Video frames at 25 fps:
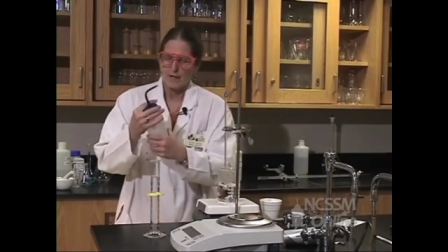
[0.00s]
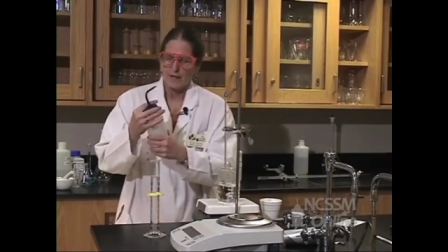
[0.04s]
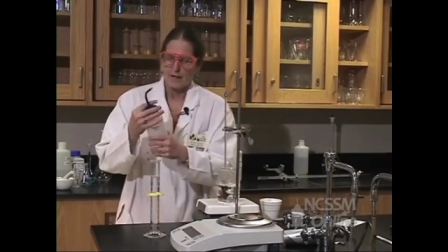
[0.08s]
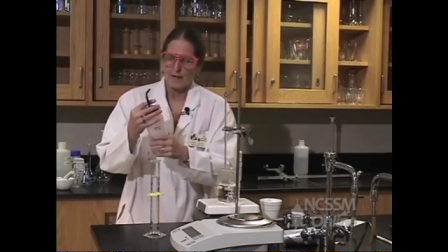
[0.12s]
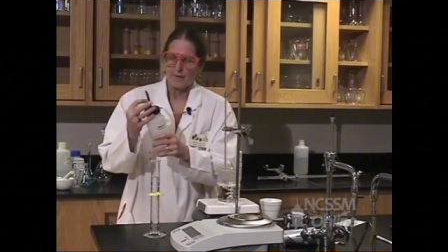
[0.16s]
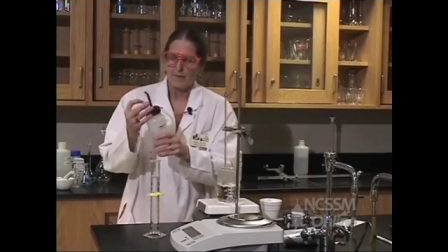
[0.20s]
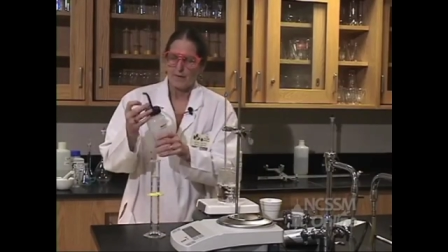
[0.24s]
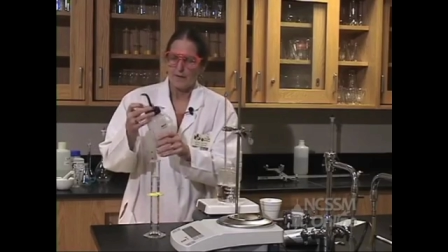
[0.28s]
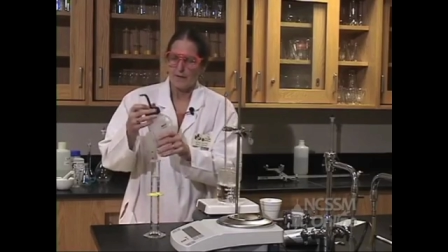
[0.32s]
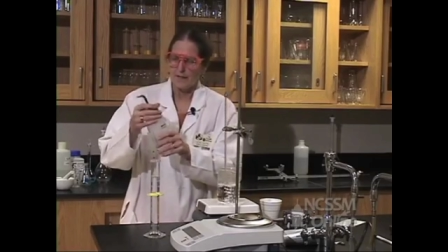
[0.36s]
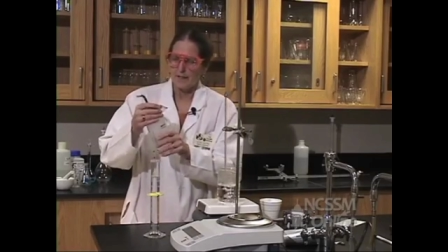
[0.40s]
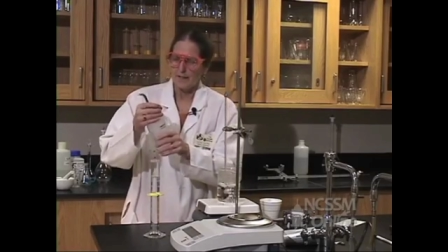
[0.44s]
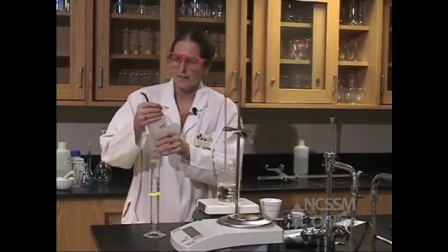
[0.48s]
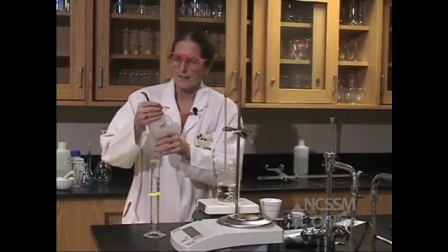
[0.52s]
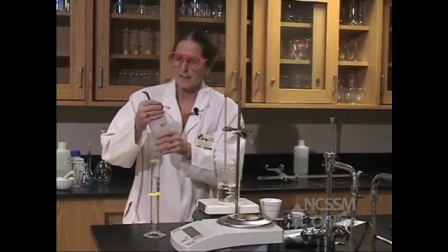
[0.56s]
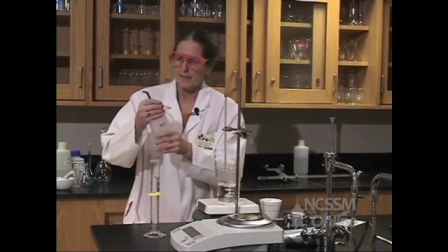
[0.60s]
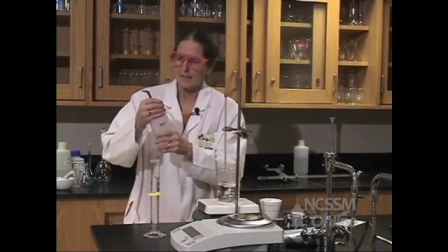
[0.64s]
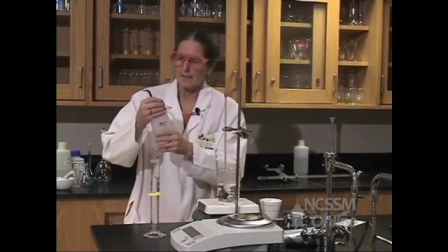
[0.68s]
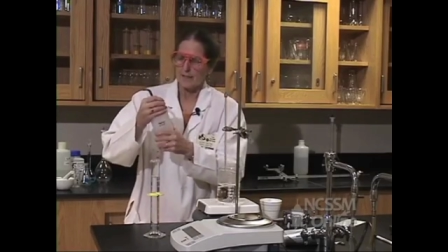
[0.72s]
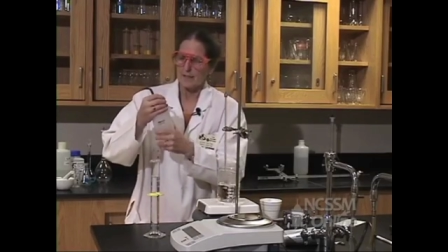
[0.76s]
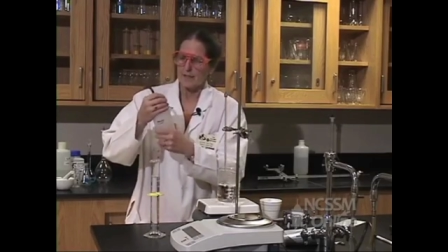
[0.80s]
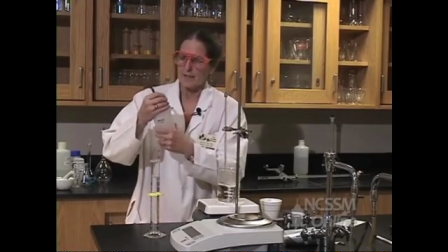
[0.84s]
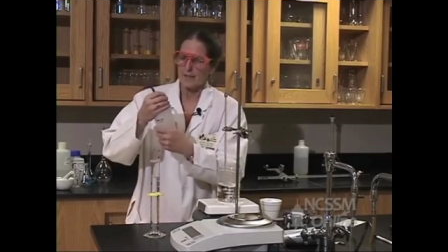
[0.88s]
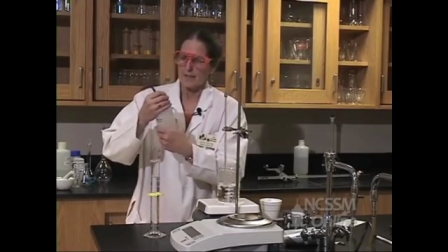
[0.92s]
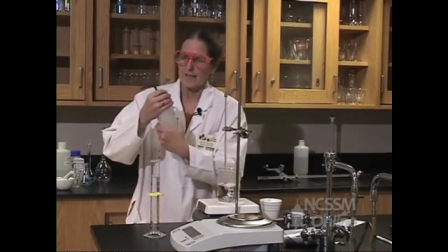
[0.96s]
And this
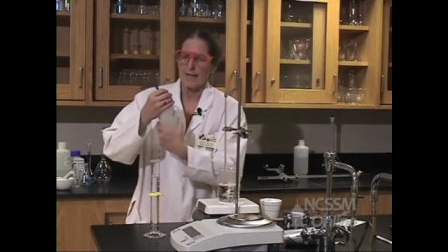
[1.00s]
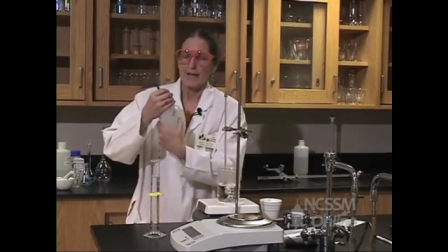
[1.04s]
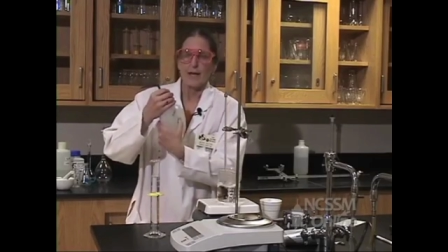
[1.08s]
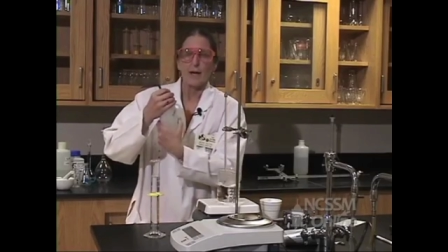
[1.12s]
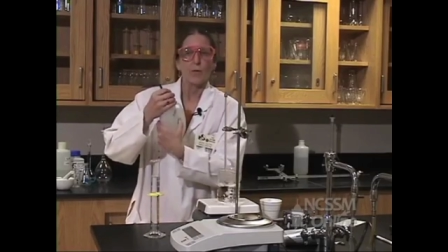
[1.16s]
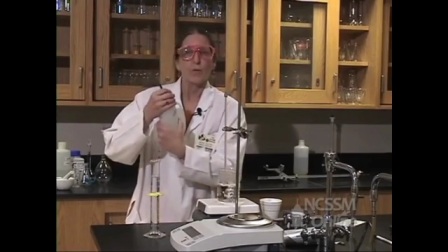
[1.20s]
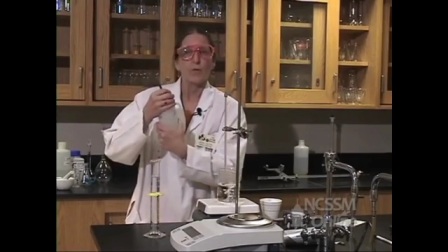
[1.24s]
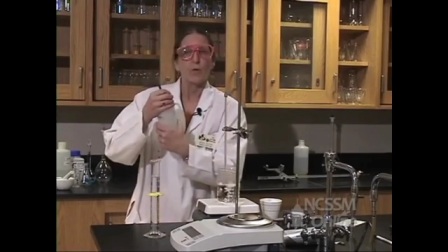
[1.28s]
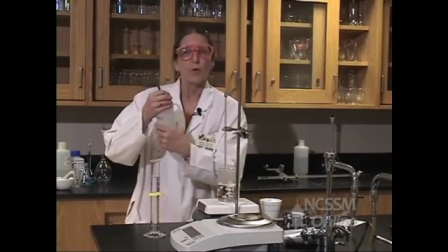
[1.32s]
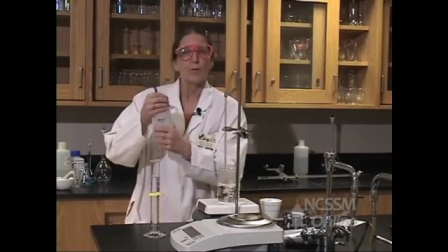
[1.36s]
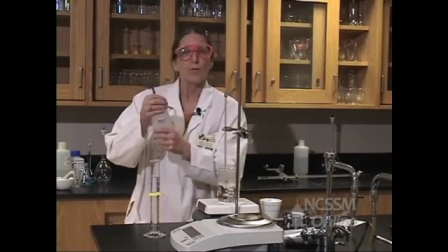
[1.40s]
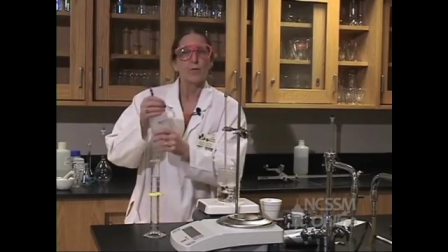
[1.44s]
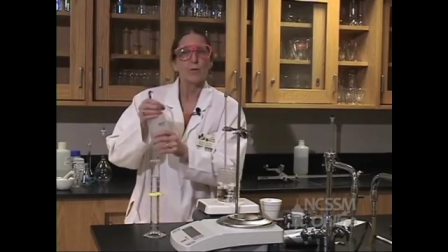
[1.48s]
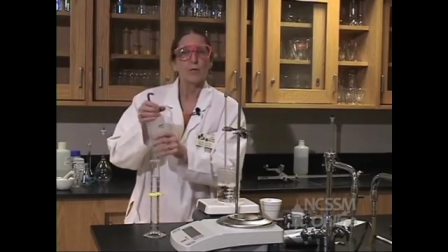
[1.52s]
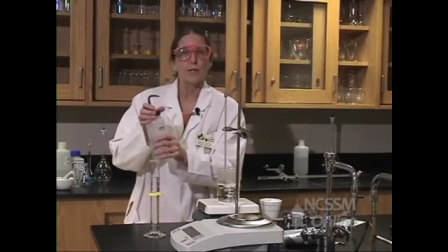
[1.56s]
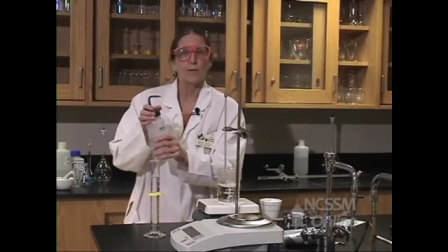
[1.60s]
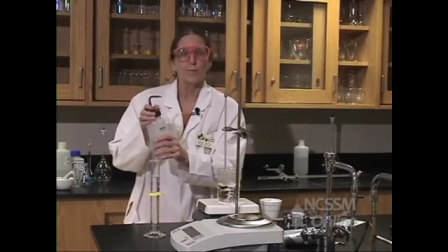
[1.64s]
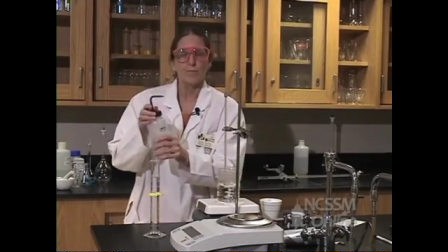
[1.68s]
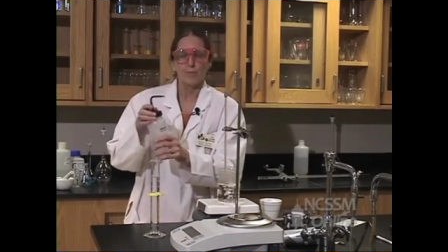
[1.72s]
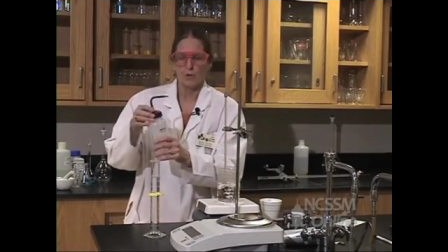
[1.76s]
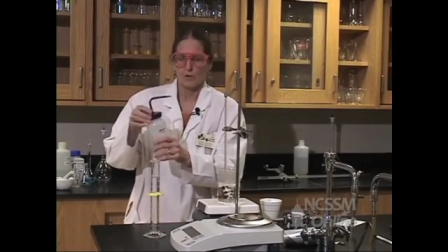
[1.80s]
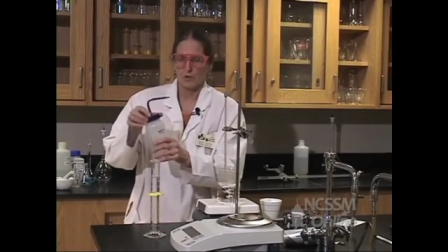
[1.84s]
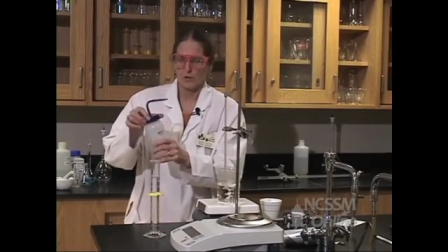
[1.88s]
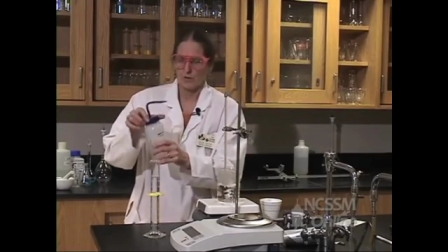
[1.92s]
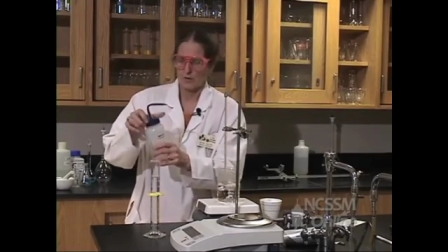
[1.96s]
is at room
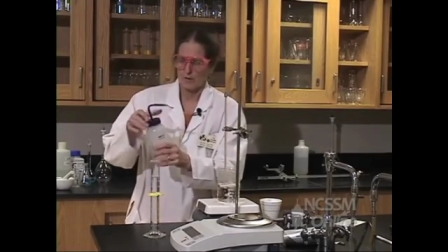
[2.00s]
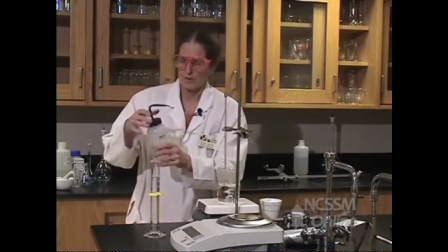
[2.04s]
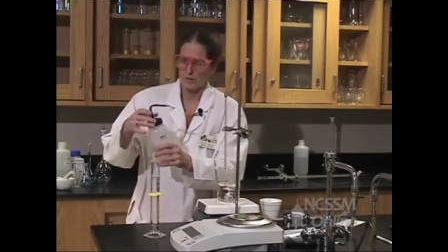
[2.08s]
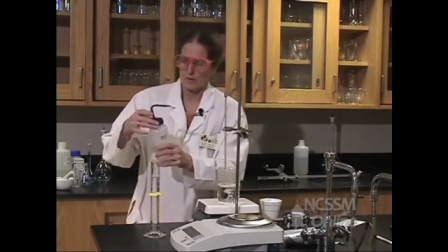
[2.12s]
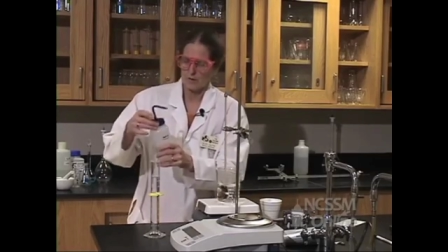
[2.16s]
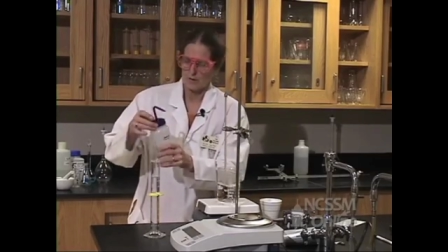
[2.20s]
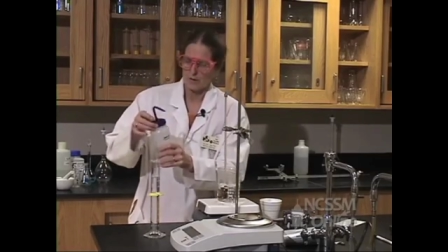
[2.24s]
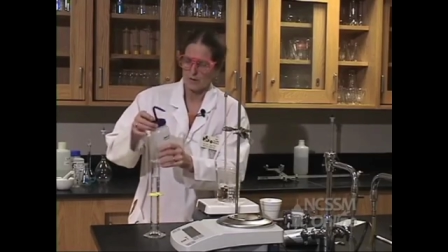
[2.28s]
temperature.